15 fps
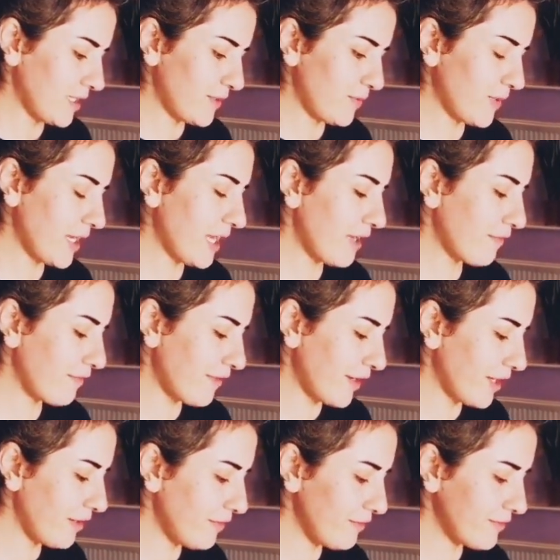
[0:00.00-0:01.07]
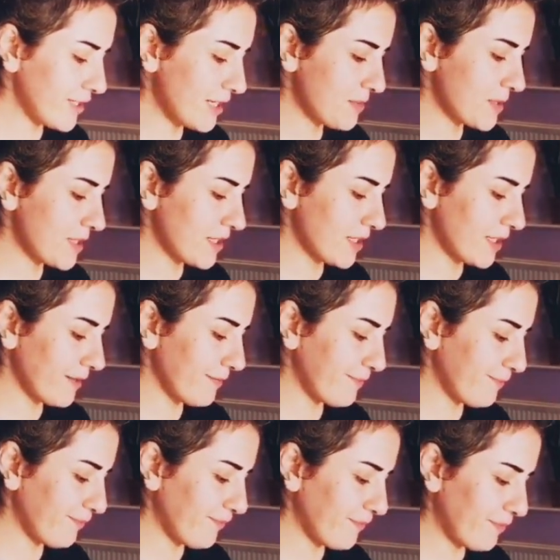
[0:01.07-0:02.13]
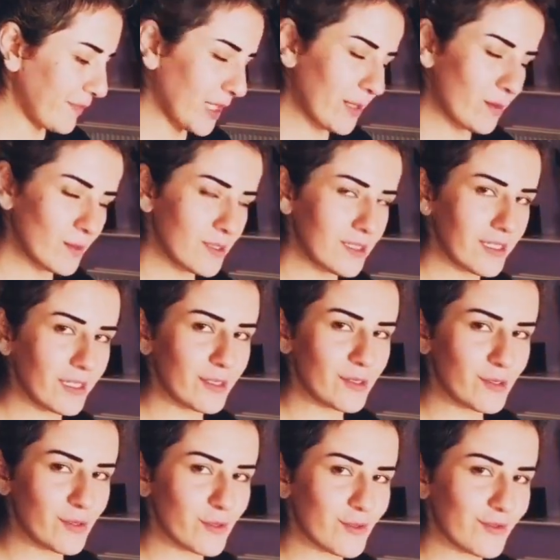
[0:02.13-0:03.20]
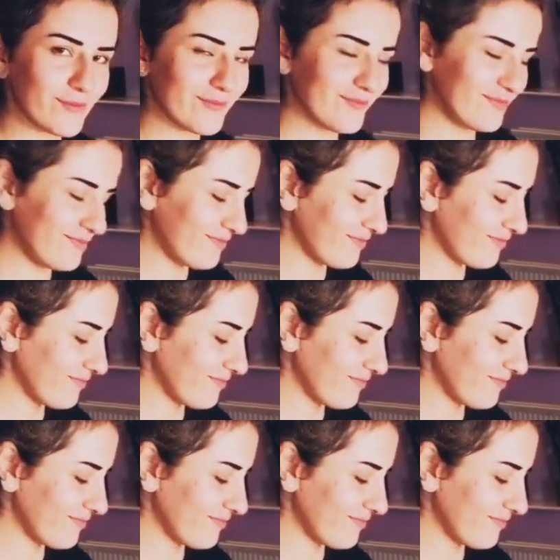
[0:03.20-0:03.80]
That's what I have for you, Gemini. I will see you soon.